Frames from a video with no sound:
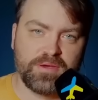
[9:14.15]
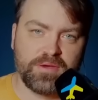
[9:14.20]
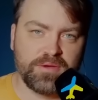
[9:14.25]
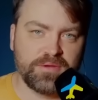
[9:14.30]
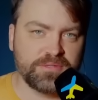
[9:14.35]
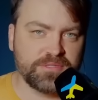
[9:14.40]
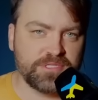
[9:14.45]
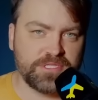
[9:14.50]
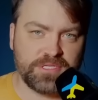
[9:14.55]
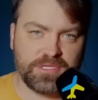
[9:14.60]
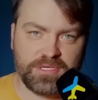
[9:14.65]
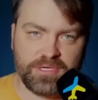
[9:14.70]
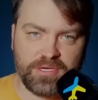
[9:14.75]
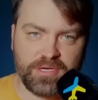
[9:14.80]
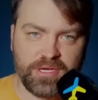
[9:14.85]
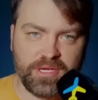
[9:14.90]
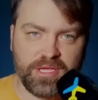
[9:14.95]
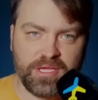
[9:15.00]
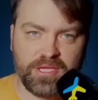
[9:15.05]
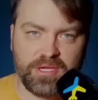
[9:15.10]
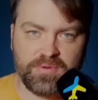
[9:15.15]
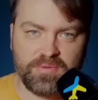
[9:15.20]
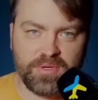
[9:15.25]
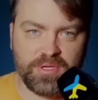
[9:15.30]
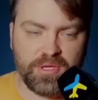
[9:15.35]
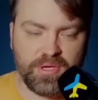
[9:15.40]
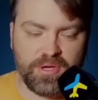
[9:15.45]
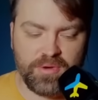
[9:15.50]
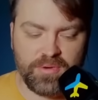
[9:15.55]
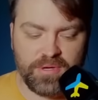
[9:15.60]
Oh dear, here
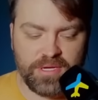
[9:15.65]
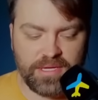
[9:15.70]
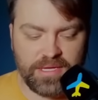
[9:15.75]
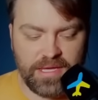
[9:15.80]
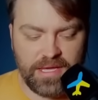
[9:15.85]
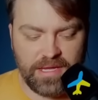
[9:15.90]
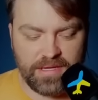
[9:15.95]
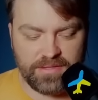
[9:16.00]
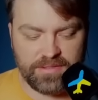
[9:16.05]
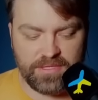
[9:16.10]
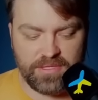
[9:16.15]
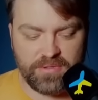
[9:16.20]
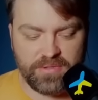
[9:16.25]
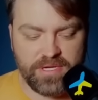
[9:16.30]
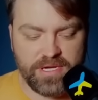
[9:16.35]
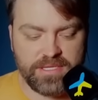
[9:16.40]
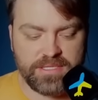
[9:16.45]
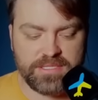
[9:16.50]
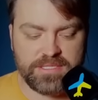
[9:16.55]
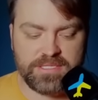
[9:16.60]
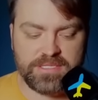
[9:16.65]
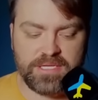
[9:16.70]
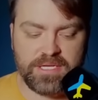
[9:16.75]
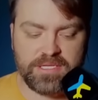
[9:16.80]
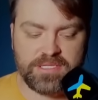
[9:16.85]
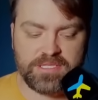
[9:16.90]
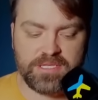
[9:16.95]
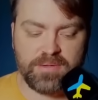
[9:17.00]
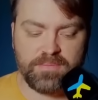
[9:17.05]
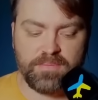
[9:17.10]
we go again. The United
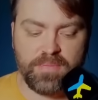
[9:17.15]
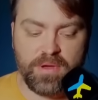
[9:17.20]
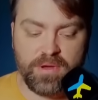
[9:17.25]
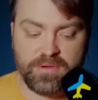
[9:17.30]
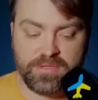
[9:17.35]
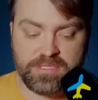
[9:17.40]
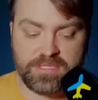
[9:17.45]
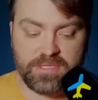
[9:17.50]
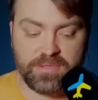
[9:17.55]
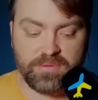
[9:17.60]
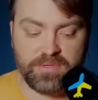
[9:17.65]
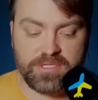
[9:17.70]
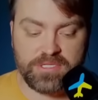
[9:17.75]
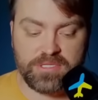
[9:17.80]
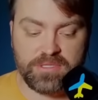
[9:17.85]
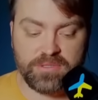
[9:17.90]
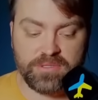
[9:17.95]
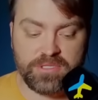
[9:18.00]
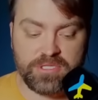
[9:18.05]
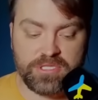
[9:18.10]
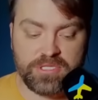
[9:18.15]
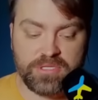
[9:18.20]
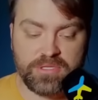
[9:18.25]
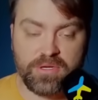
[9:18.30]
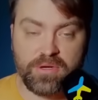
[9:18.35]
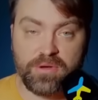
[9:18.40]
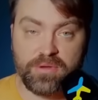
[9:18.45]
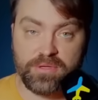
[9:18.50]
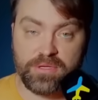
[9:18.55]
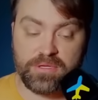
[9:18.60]
States opposed the resolution
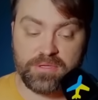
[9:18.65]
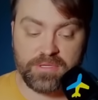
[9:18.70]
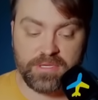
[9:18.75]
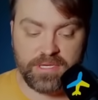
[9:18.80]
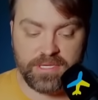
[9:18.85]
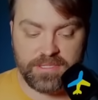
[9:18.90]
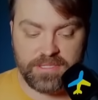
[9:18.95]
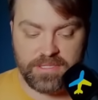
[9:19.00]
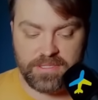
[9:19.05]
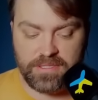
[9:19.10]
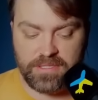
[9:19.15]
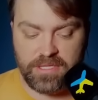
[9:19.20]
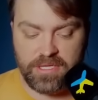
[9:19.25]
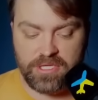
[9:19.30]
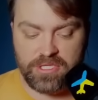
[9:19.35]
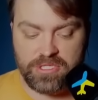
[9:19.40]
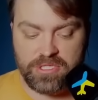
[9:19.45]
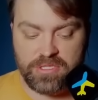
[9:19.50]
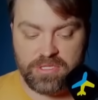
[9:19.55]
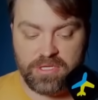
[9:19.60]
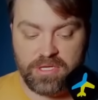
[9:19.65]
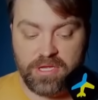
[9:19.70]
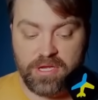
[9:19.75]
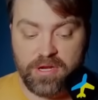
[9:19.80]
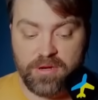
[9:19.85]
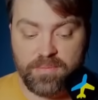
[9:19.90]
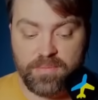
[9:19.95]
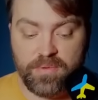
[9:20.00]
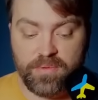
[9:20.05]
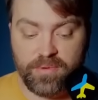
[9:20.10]
on United Nations
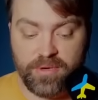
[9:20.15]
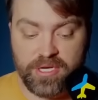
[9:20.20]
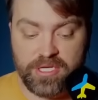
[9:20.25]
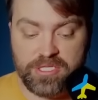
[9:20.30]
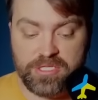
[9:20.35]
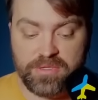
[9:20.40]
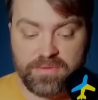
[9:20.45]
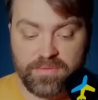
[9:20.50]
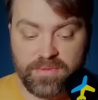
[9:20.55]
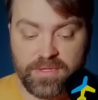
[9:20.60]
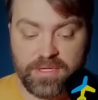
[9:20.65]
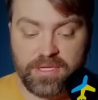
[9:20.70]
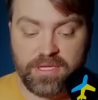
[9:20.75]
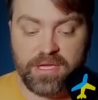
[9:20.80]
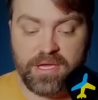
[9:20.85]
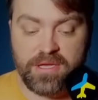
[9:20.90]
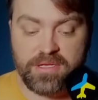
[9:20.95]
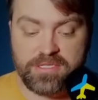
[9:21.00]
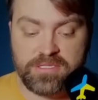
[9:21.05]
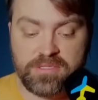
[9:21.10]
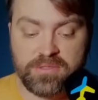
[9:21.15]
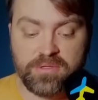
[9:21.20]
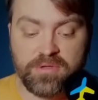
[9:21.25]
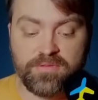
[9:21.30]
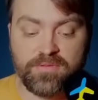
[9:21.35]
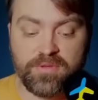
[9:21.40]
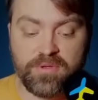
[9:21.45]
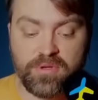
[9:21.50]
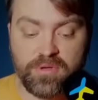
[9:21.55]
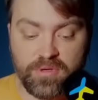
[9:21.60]
cooperation with the Council
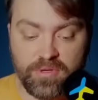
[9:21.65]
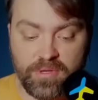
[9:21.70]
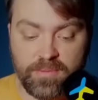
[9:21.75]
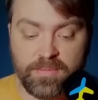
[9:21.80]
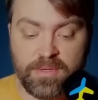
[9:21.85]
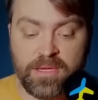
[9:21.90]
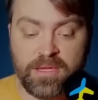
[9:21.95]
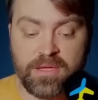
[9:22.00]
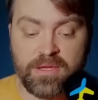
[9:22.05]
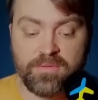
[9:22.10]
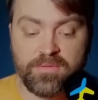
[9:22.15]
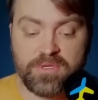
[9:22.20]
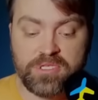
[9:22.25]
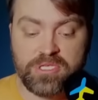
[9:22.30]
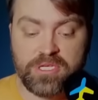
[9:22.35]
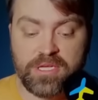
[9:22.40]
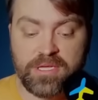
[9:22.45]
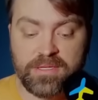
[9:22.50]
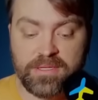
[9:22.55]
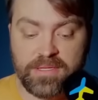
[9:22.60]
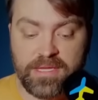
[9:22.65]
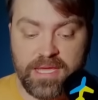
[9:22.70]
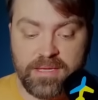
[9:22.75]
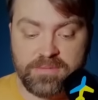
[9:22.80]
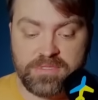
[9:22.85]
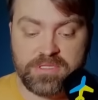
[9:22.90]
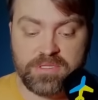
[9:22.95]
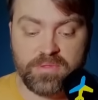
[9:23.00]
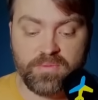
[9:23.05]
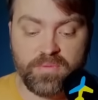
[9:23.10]
of Europe, which
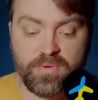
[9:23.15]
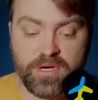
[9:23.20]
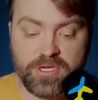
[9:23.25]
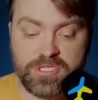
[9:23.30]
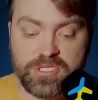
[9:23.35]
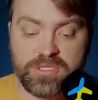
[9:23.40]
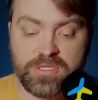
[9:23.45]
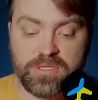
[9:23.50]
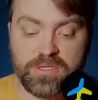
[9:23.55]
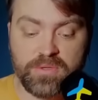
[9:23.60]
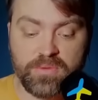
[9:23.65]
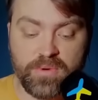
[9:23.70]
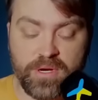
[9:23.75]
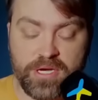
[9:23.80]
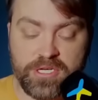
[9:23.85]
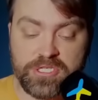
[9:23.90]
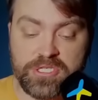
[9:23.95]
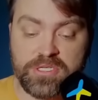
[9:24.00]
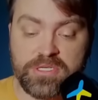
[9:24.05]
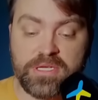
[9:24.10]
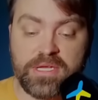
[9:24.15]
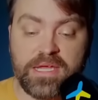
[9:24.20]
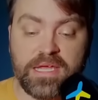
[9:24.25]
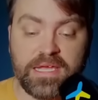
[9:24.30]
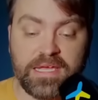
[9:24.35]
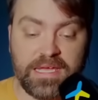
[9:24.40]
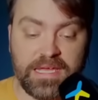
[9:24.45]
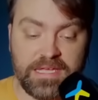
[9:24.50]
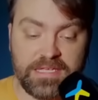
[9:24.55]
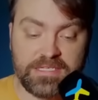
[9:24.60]
condemns the Russian aggression
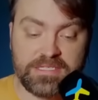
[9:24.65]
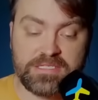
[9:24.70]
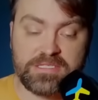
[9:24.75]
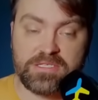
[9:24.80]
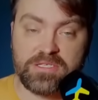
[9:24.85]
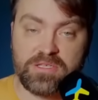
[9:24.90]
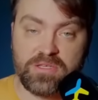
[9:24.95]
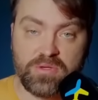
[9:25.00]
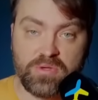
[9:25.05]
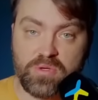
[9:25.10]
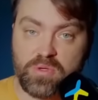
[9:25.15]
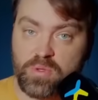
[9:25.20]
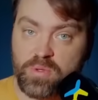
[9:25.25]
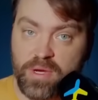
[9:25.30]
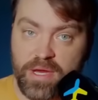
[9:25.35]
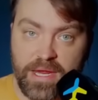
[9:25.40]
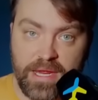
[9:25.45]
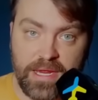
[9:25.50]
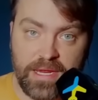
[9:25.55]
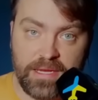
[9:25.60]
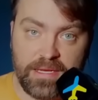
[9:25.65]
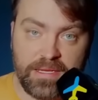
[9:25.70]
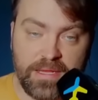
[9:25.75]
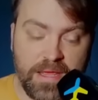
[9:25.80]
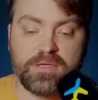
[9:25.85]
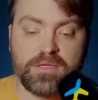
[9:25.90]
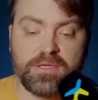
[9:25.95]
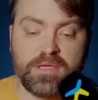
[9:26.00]
against Ukraine.